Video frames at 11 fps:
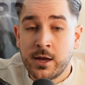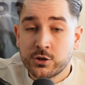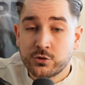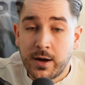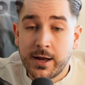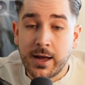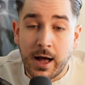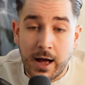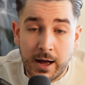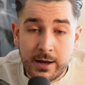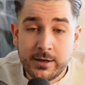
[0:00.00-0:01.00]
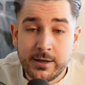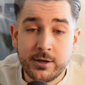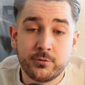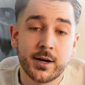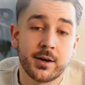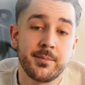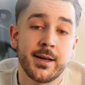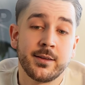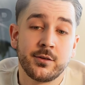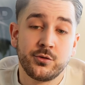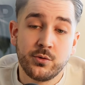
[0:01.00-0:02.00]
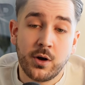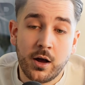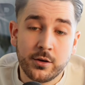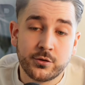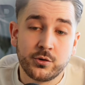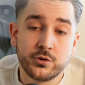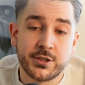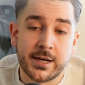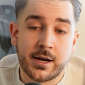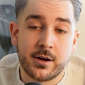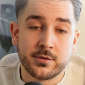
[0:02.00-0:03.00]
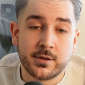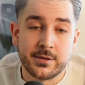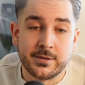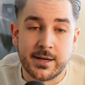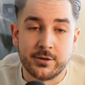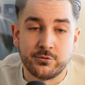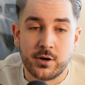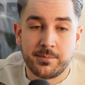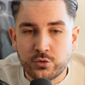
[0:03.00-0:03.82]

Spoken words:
So I highly recommend to also check out Zendrop.